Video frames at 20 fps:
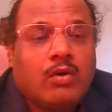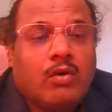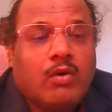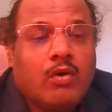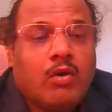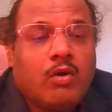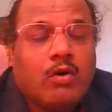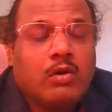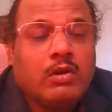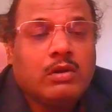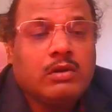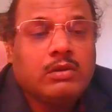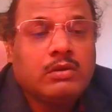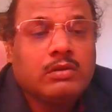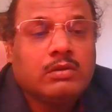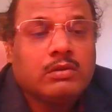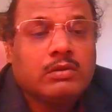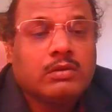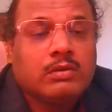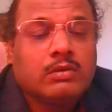all
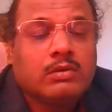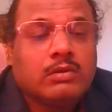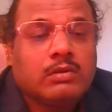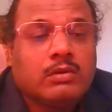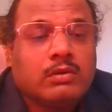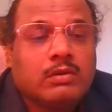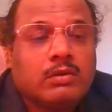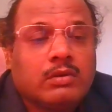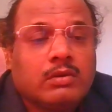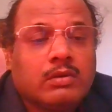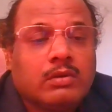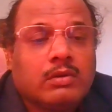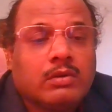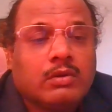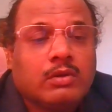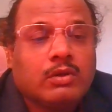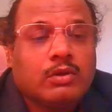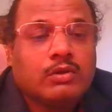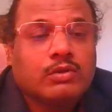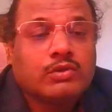
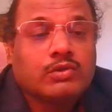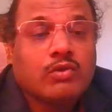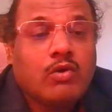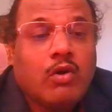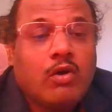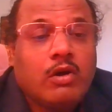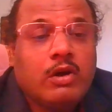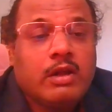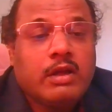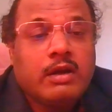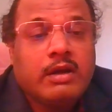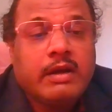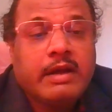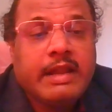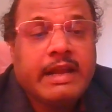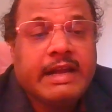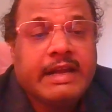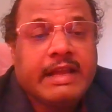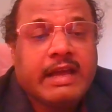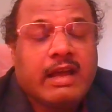solved
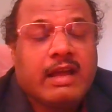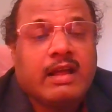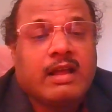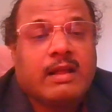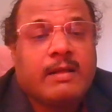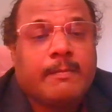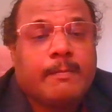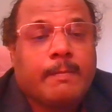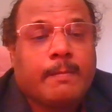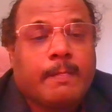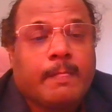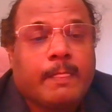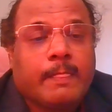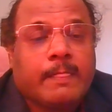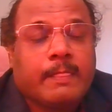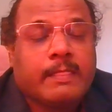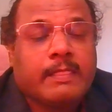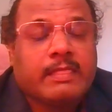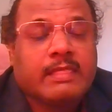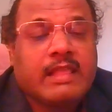data,
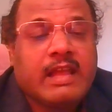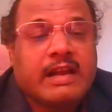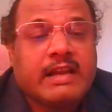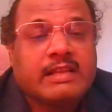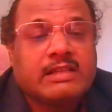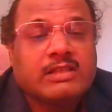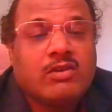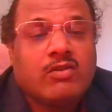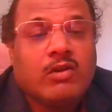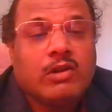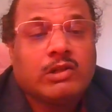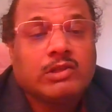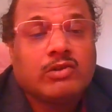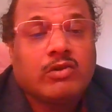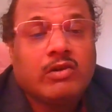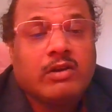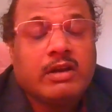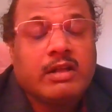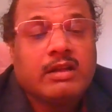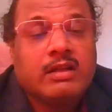that is the all
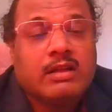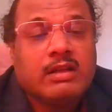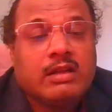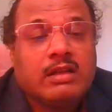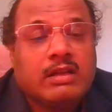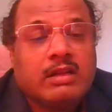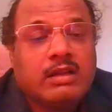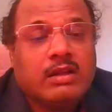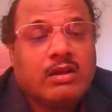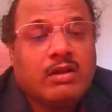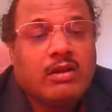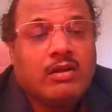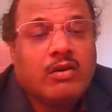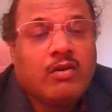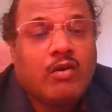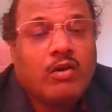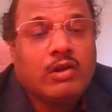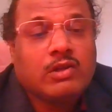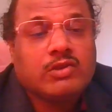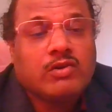solved
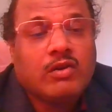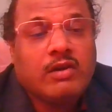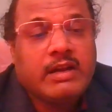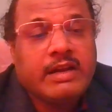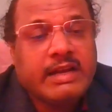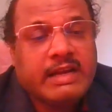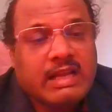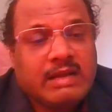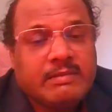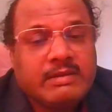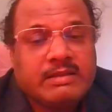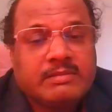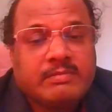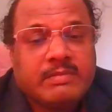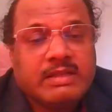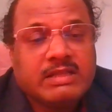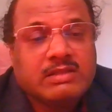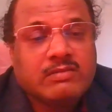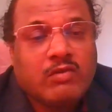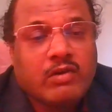database,
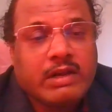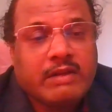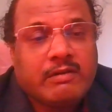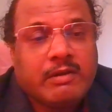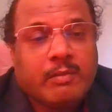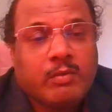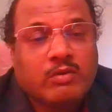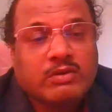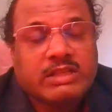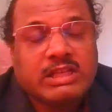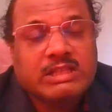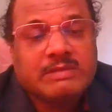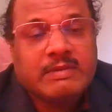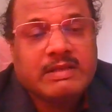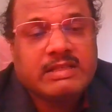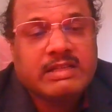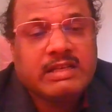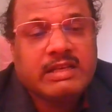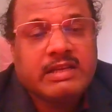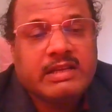means whatever process
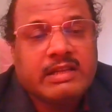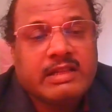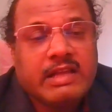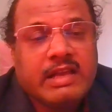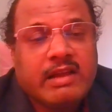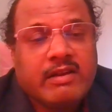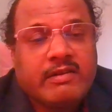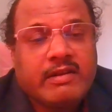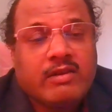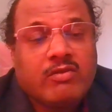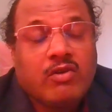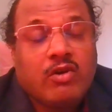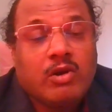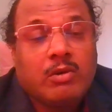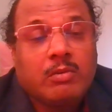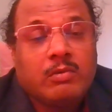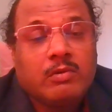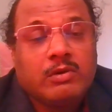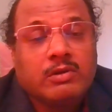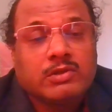basically they have done,
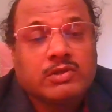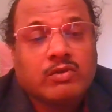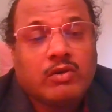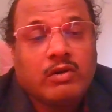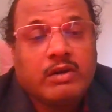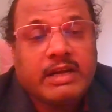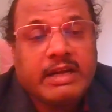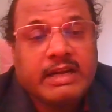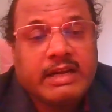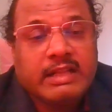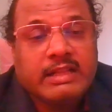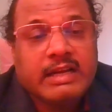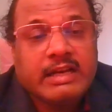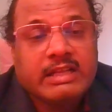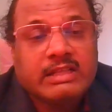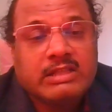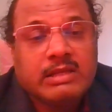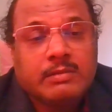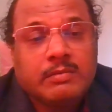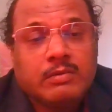all solved data, that
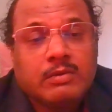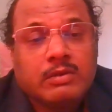is the